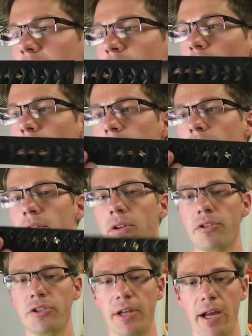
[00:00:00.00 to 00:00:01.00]
way it
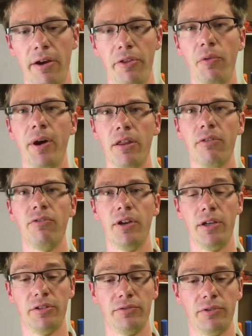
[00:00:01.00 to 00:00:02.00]
looks now and the way the
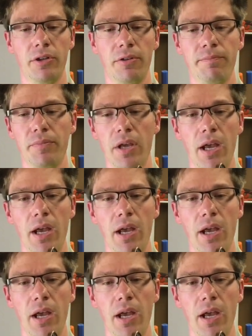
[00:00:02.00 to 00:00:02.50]
fittings flow,